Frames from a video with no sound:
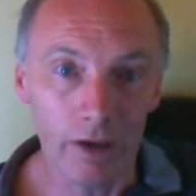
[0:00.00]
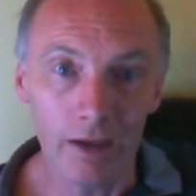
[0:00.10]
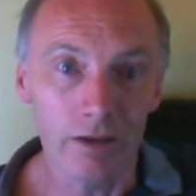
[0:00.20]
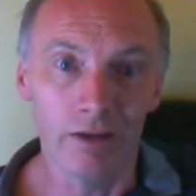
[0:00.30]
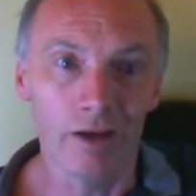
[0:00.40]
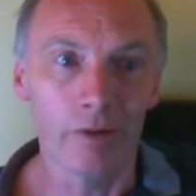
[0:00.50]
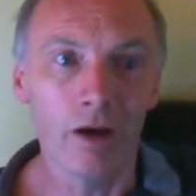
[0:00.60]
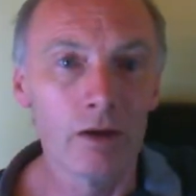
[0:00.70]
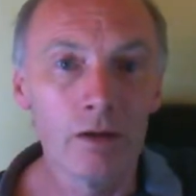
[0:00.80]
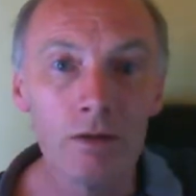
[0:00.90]
I didn't know
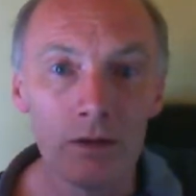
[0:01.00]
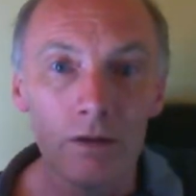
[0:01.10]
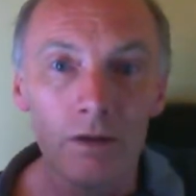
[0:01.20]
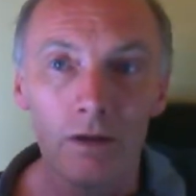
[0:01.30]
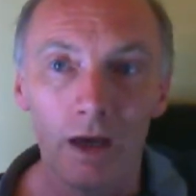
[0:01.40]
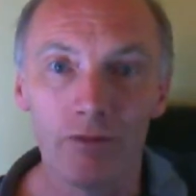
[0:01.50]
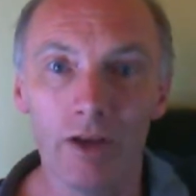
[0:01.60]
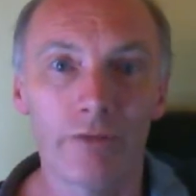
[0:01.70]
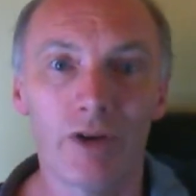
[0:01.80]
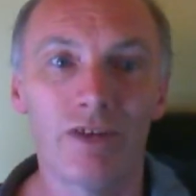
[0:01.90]
that. I've
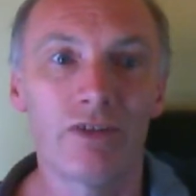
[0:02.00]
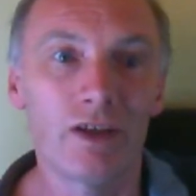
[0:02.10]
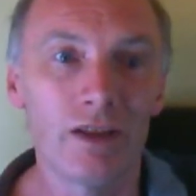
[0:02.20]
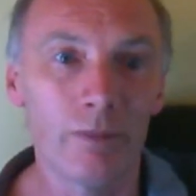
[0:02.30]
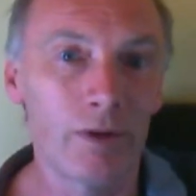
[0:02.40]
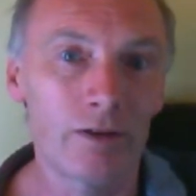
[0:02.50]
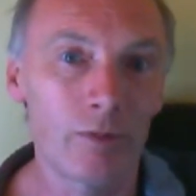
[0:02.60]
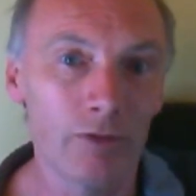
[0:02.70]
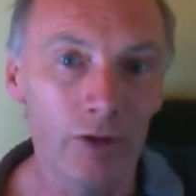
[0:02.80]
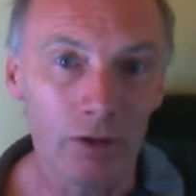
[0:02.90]
never even seen that place
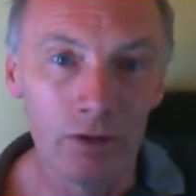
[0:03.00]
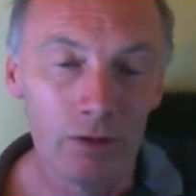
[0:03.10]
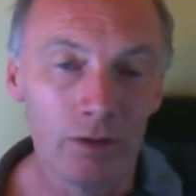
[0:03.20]
before.